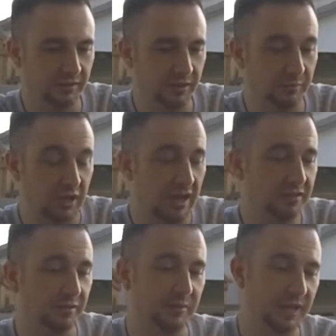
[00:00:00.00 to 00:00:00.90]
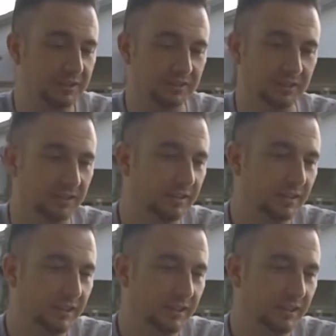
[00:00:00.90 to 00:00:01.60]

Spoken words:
on Gotham actually.